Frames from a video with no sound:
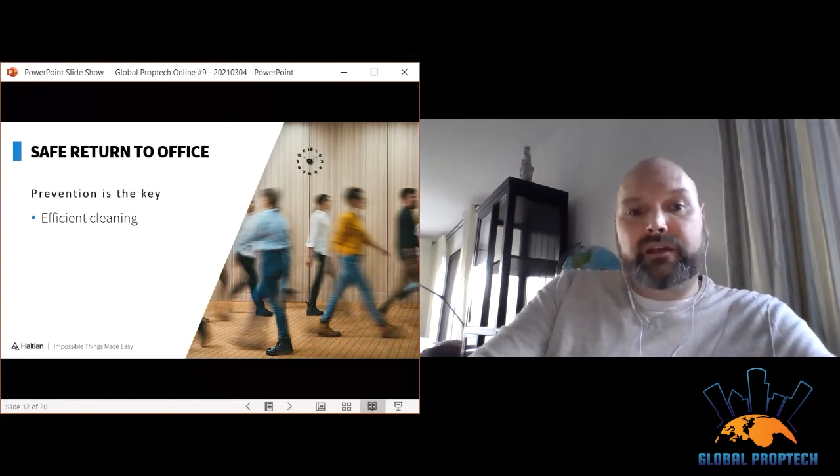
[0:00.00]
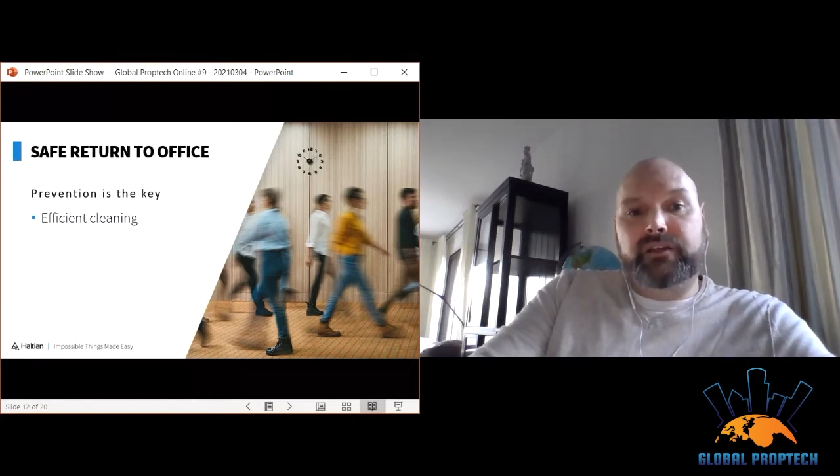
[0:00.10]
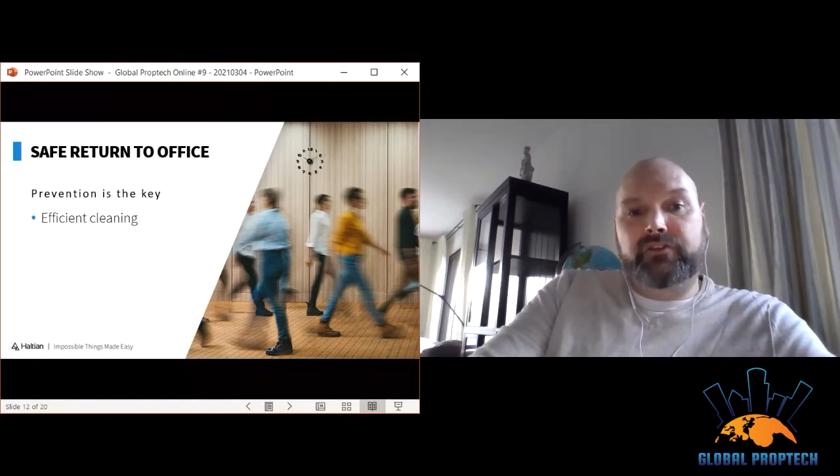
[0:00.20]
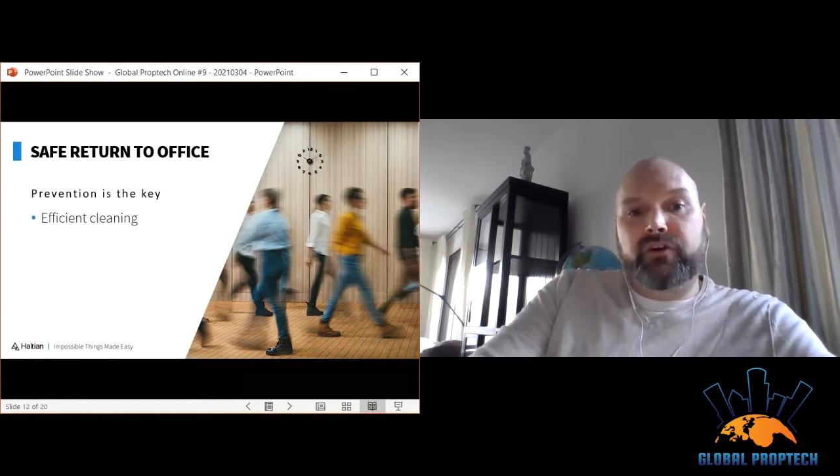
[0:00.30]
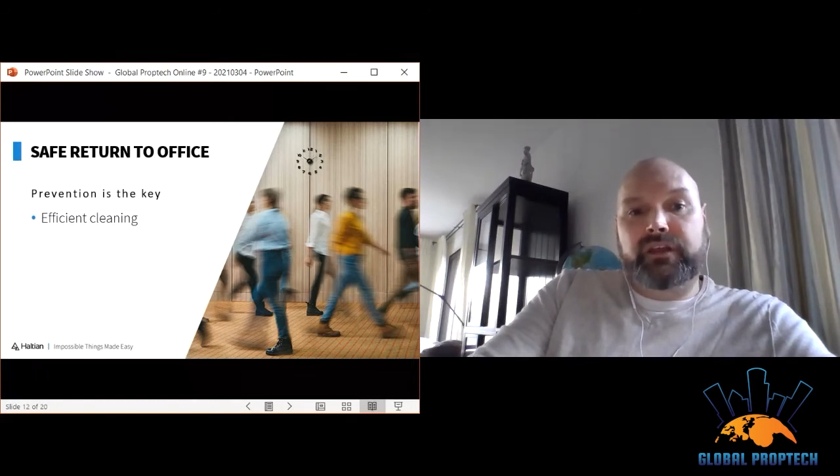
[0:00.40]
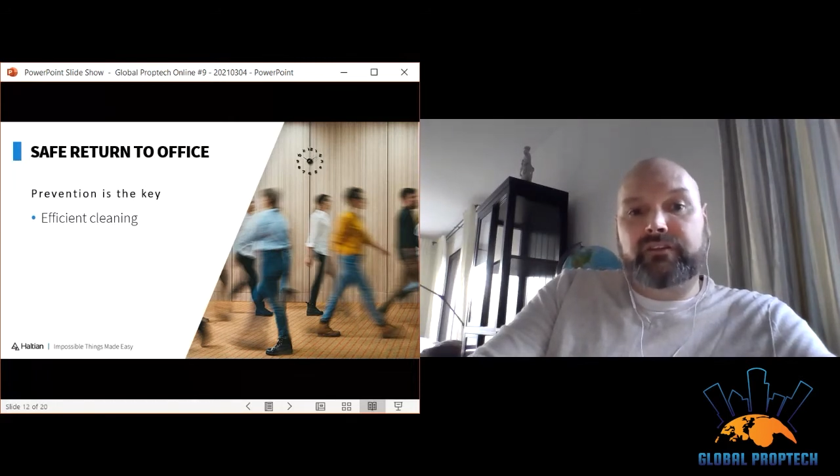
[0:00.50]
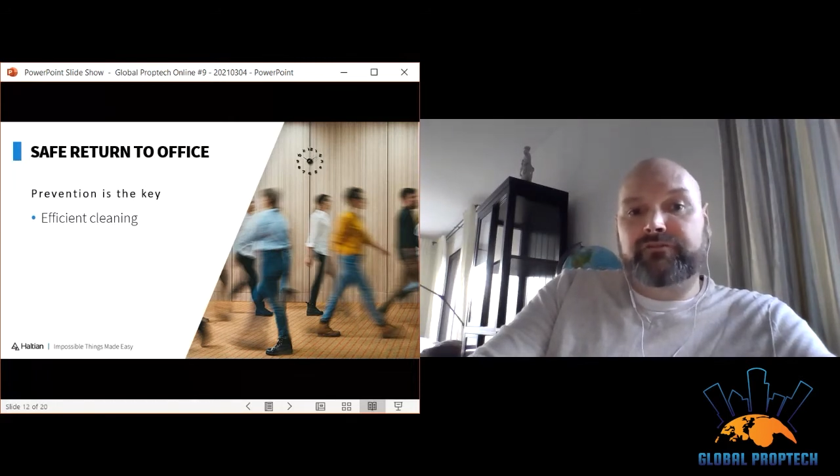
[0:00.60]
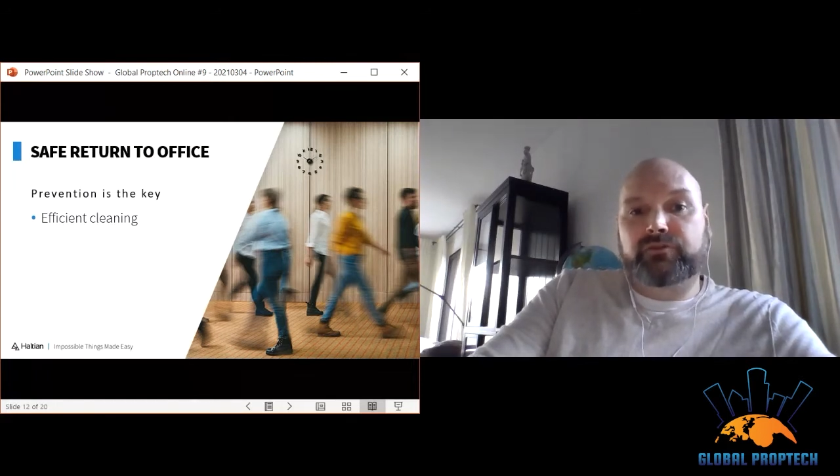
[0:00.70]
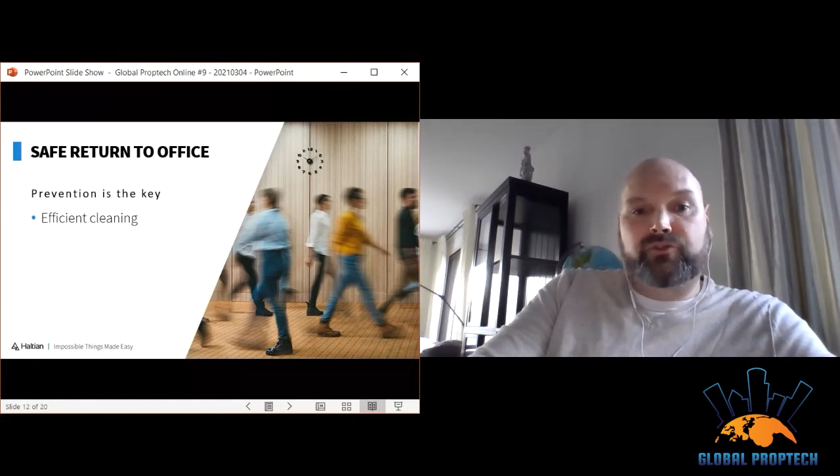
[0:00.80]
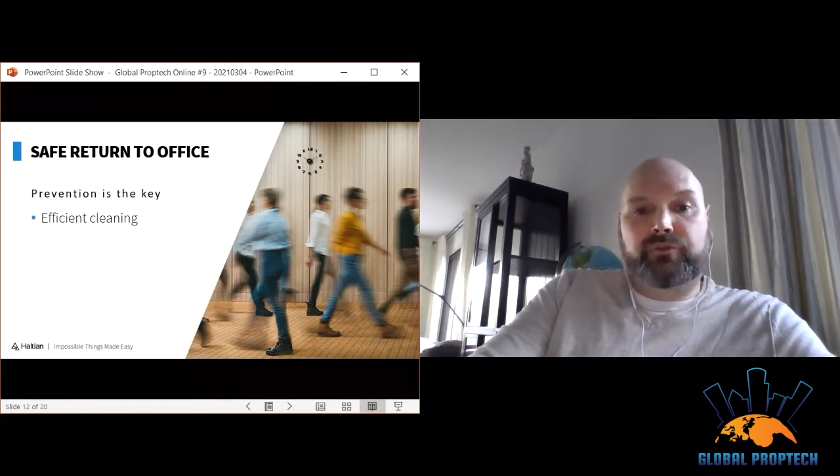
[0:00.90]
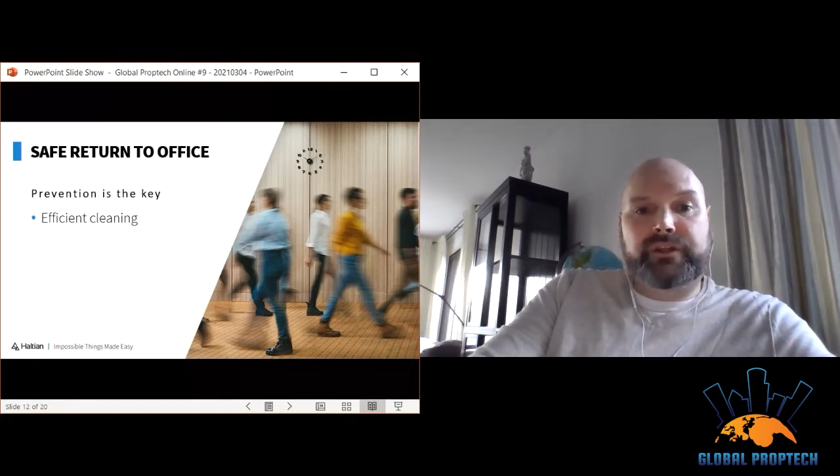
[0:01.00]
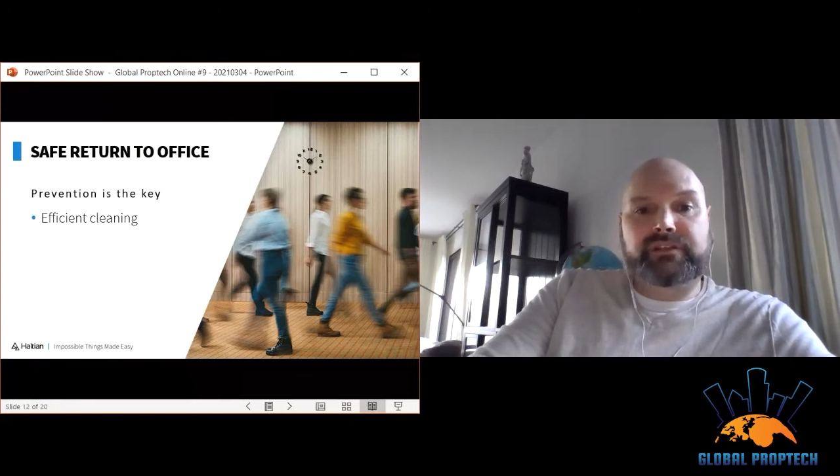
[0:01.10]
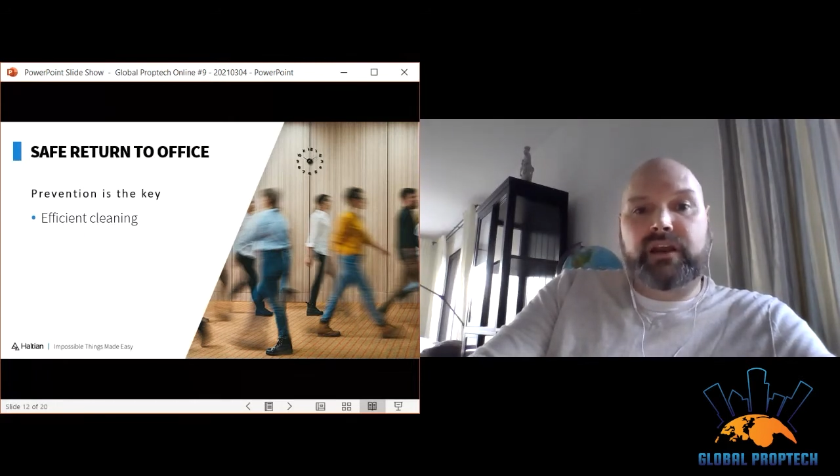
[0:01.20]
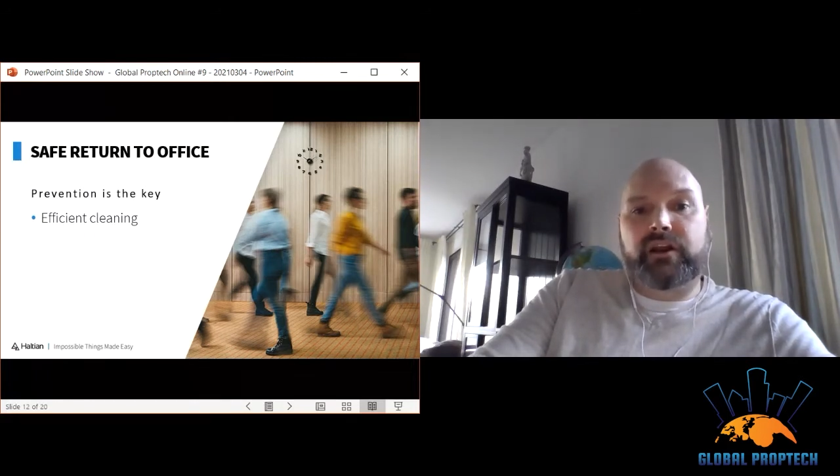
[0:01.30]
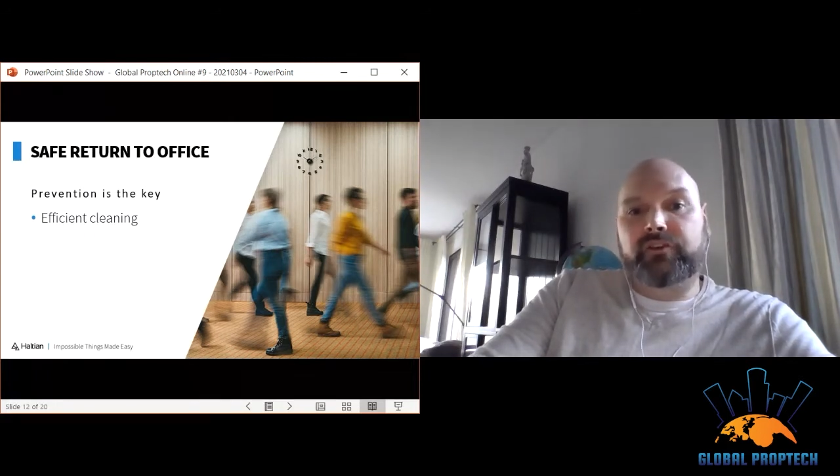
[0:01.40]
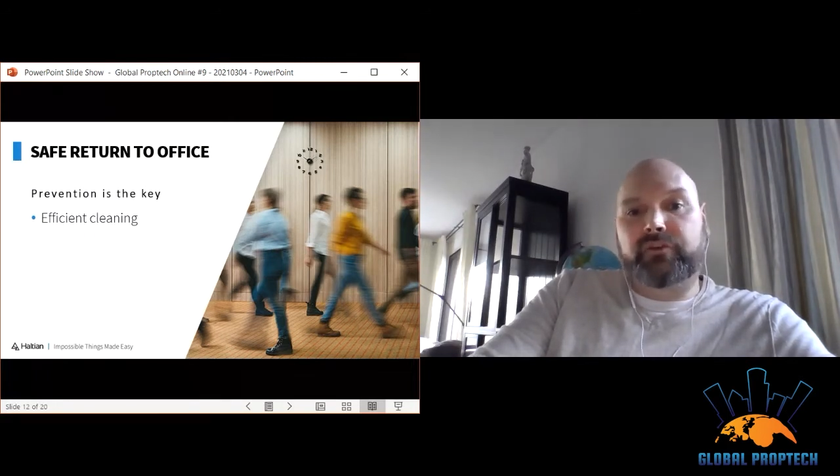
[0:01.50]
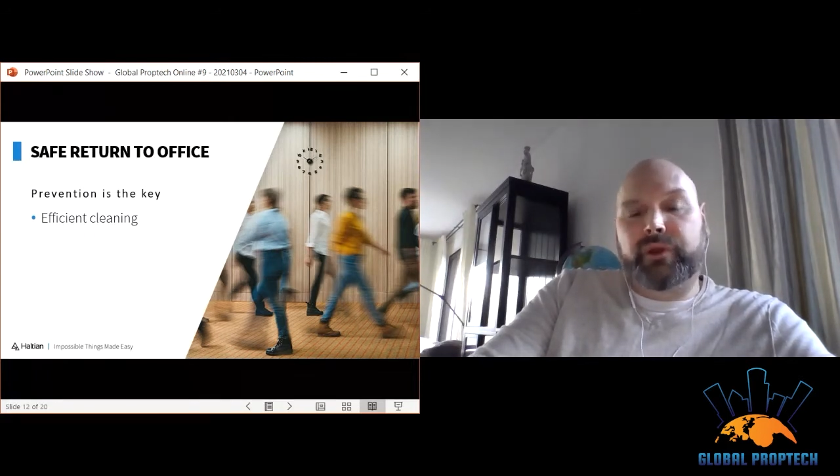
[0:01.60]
in the info screens and other